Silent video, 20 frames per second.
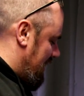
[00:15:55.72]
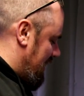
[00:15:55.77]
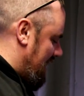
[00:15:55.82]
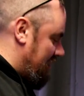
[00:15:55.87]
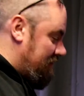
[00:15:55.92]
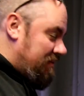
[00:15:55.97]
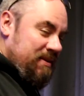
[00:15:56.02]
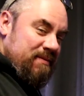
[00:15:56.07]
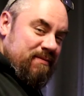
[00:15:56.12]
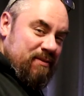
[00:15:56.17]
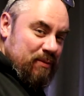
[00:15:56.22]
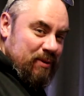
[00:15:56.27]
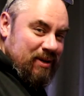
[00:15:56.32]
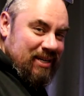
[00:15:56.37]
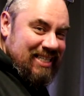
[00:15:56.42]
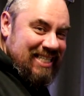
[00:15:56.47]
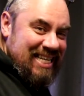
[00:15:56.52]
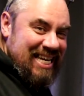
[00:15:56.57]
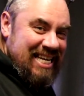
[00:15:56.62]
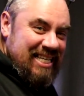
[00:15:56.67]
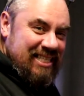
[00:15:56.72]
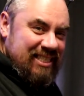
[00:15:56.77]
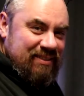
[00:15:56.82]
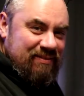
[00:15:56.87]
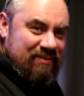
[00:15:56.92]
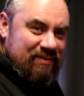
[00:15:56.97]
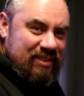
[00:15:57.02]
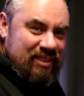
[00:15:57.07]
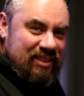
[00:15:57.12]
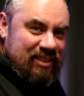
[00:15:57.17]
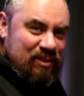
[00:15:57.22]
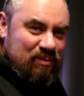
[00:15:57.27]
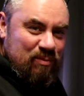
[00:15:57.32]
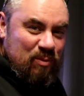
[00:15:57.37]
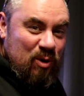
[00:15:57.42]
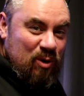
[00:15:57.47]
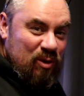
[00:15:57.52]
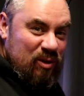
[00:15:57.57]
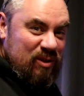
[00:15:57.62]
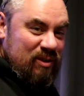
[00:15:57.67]
giving everyone a taste of the
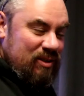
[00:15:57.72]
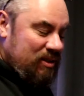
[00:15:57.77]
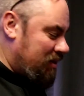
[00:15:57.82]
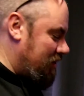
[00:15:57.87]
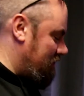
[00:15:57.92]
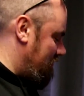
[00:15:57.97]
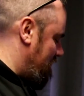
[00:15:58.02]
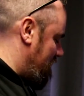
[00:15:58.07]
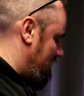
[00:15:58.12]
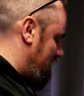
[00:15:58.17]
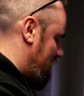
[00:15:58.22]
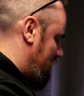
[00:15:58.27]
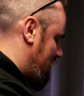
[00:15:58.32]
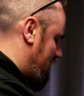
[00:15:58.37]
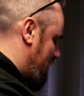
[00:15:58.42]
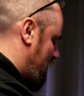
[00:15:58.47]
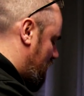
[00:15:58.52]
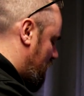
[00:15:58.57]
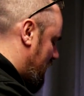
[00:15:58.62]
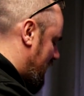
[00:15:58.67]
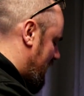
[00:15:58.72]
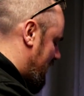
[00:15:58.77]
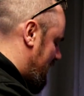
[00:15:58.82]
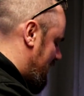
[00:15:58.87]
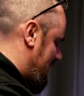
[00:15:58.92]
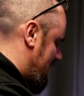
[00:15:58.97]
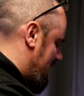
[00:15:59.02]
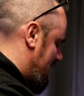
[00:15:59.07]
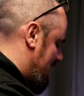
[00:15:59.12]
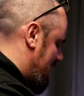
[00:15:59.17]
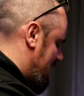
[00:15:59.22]
smaller foods as well.